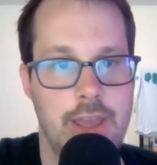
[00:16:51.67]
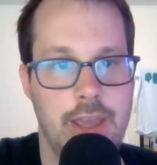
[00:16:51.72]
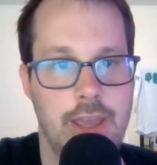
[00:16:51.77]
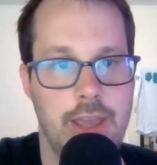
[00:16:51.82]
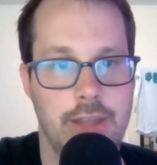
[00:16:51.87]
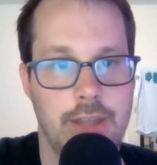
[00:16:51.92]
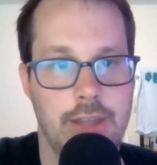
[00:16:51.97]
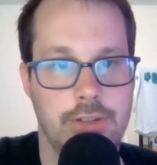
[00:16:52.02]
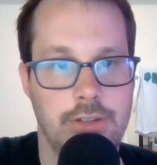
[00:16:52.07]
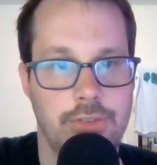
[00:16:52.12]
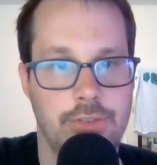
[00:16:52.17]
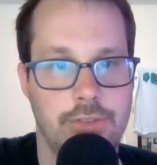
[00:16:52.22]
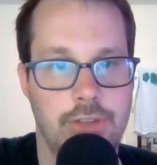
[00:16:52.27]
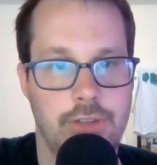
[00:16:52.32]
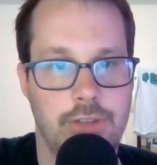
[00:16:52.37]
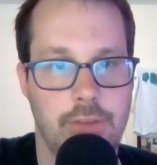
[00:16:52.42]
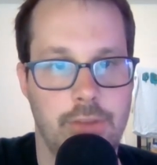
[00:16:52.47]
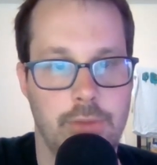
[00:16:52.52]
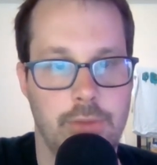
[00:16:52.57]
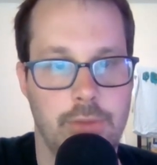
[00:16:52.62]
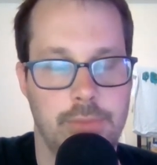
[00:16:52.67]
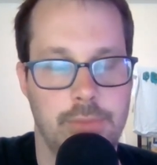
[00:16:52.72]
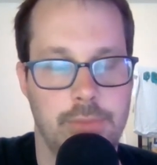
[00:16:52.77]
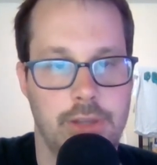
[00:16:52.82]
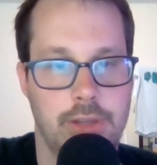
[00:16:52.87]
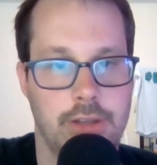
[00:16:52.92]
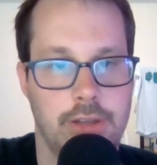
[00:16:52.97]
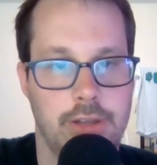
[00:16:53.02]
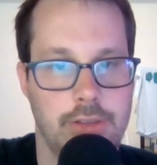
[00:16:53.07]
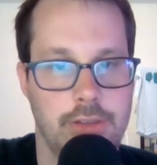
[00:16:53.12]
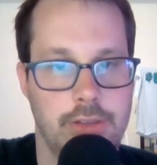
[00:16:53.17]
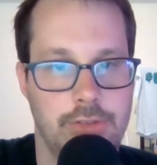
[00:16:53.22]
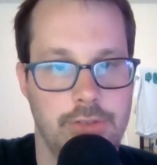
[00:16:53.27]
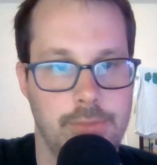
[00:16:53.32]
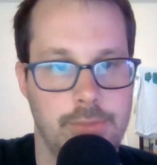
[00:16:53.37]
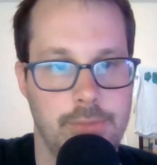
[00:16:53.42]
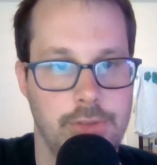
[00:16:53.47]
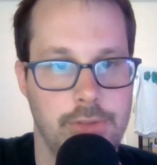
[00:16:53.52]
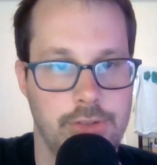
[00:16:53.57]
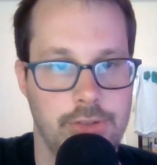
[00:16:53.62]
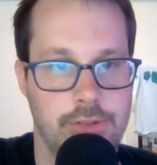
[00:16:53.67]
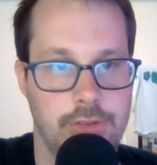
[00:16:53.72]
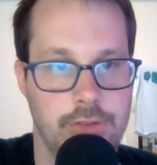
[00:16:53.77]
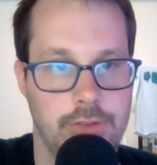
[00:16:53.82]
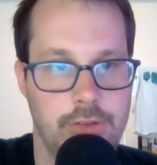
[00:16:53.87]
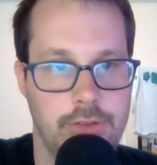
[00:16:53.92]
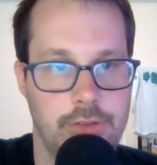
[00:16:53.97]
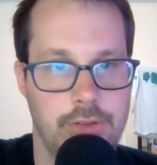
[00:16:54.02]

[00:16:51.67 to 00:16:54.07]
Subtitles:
and consent will apply to these submissions.